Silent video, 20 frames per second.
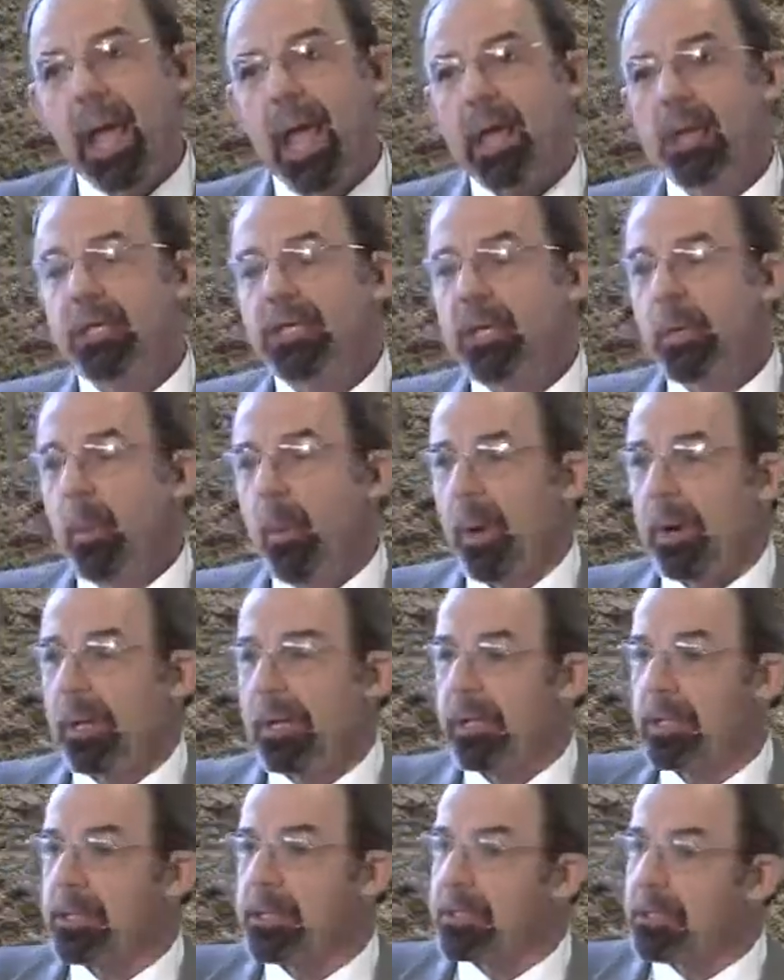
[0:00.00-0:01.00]
and she wanted
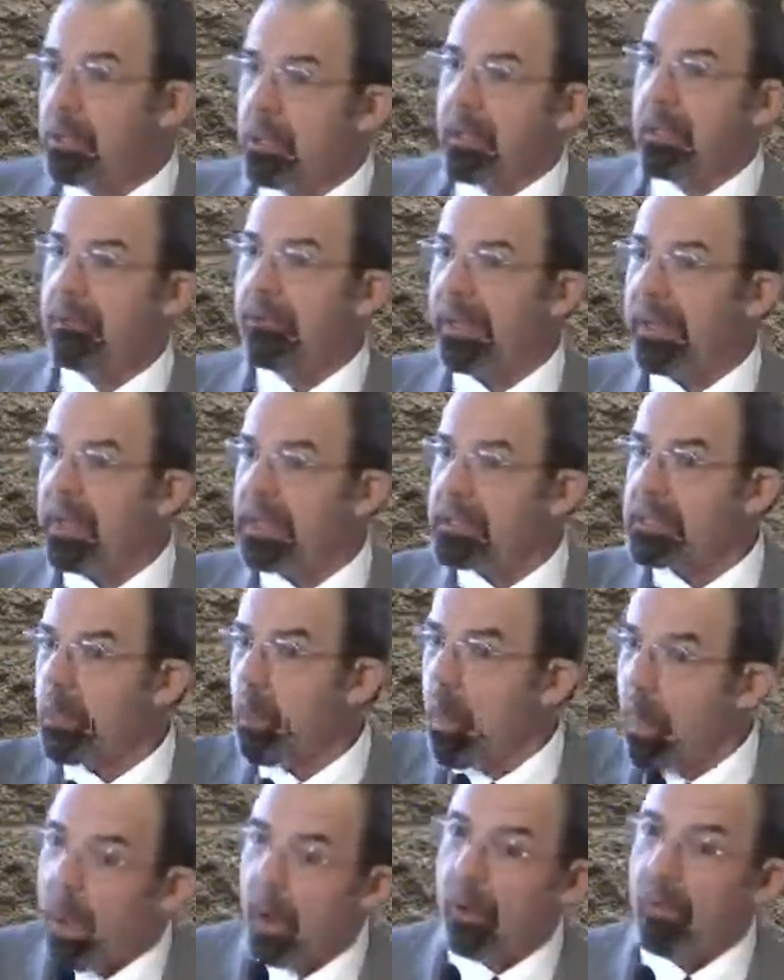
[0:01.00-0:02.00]
to serve its
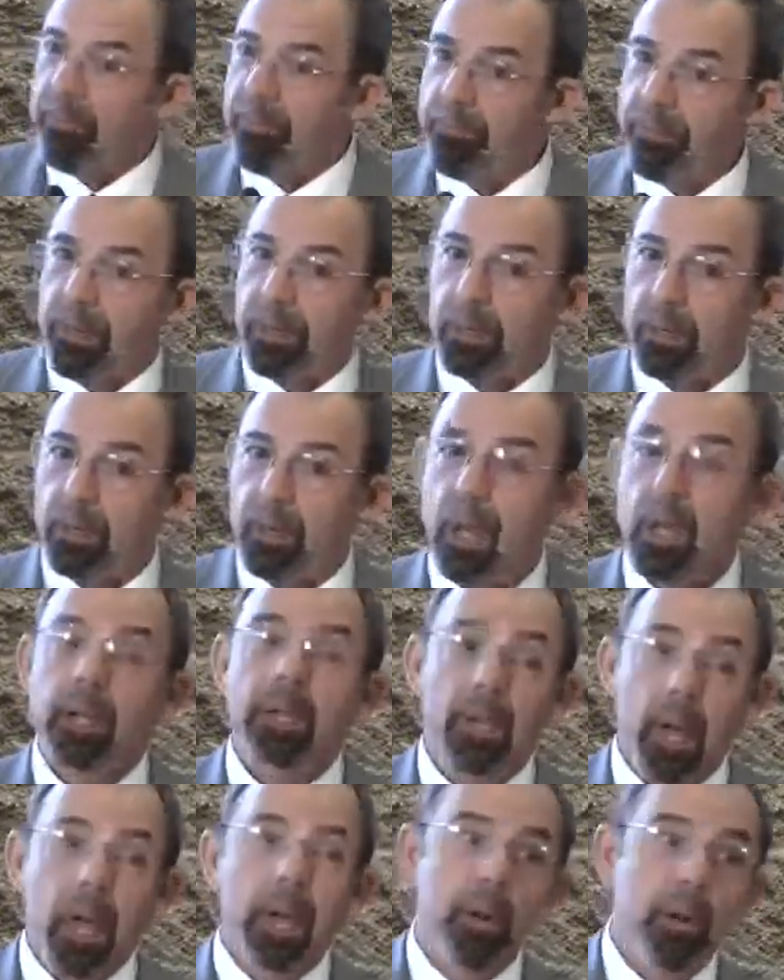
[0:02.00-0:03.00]
welfare,
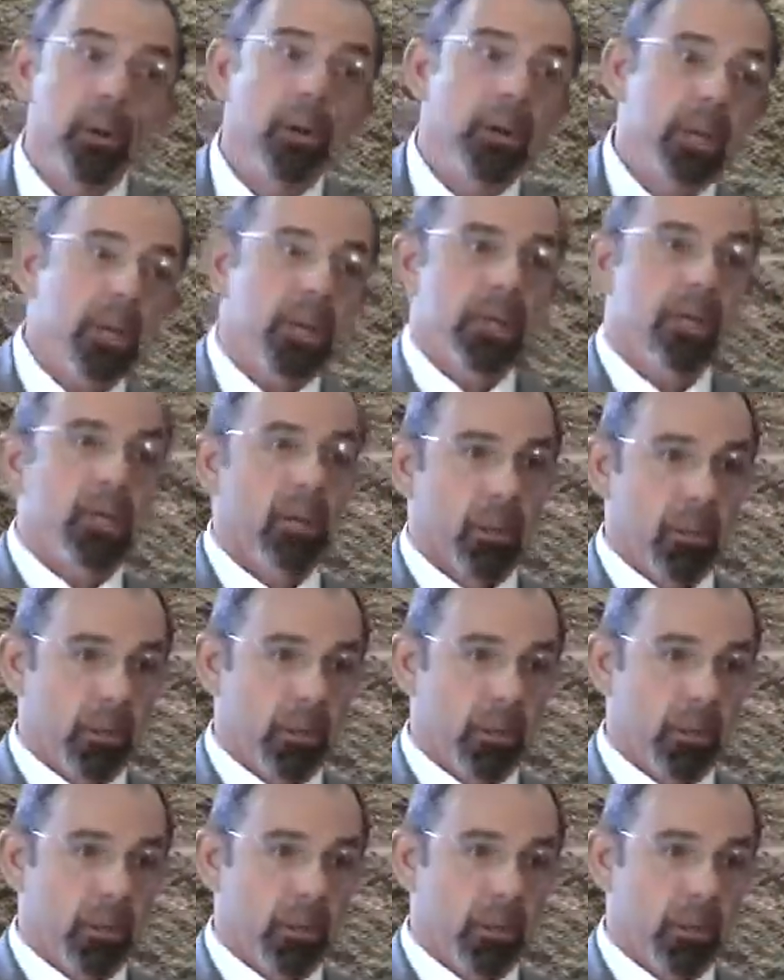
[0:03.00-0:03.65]
not her ego.